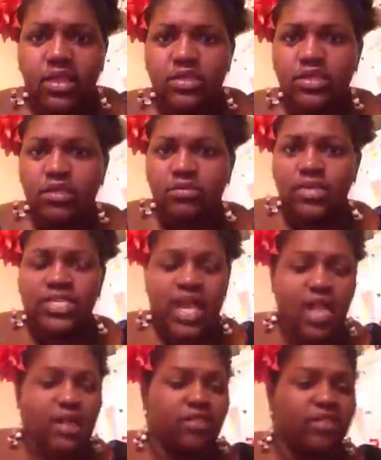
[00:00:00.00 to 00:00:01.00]
these little
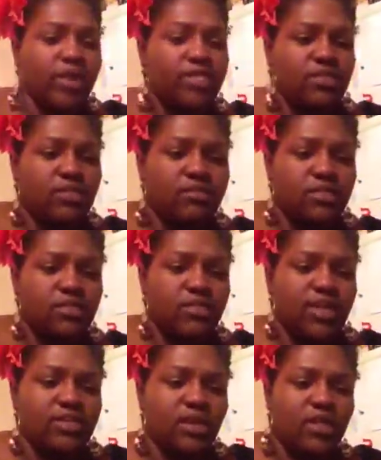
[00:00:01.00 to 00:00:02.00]
metallic threads in them, and so
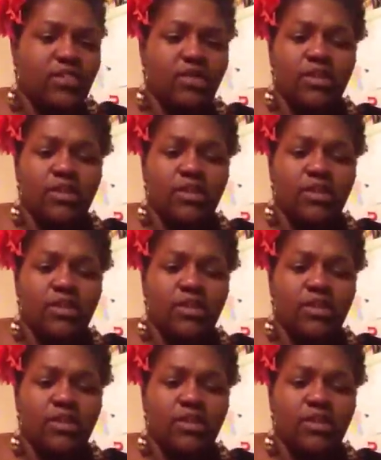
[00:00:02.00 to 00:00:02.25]
that's the other.